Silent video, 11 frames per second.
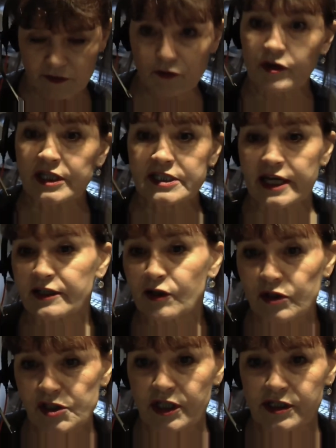the three
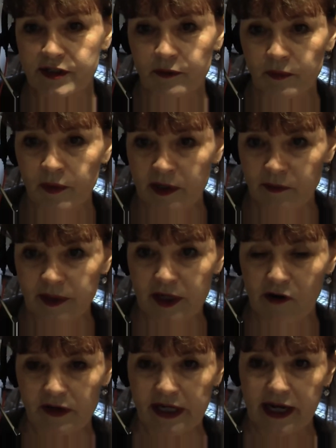technologies that we
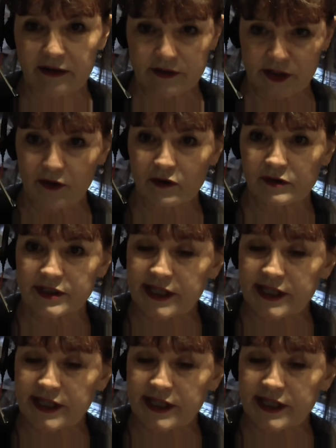currently have. So